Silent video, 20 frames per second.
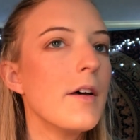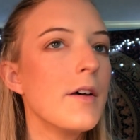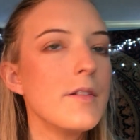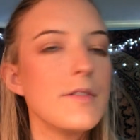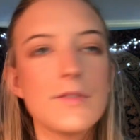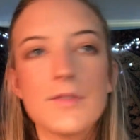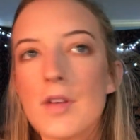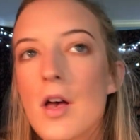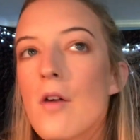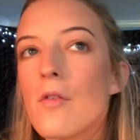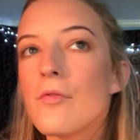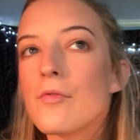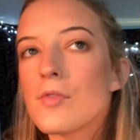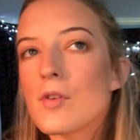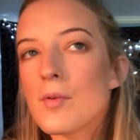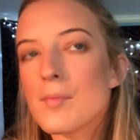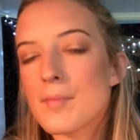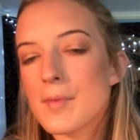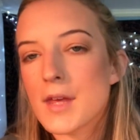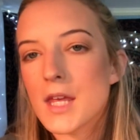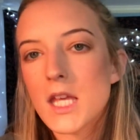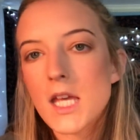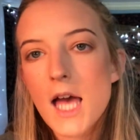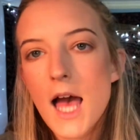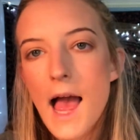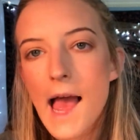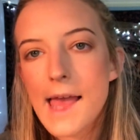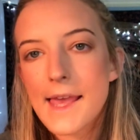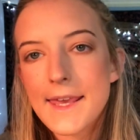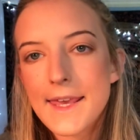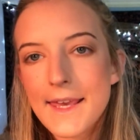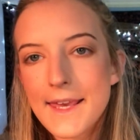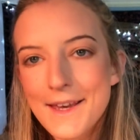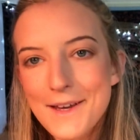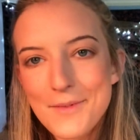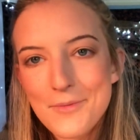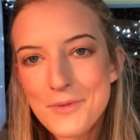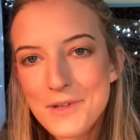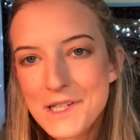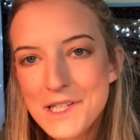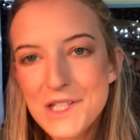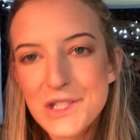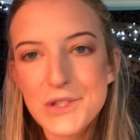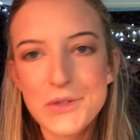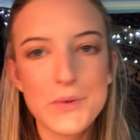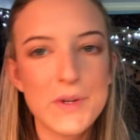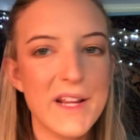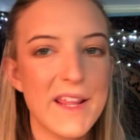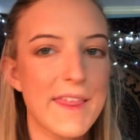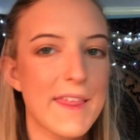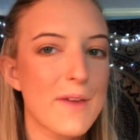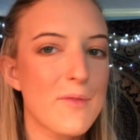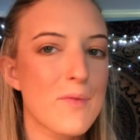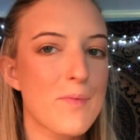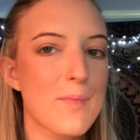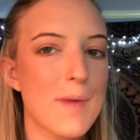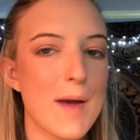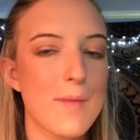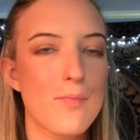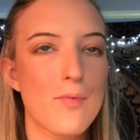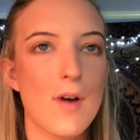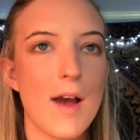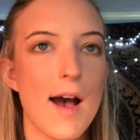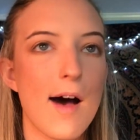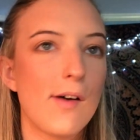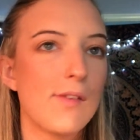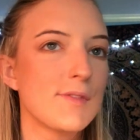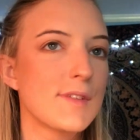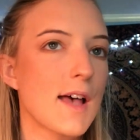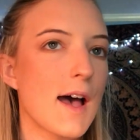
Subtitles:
So for me, I can't really do anything with my brows.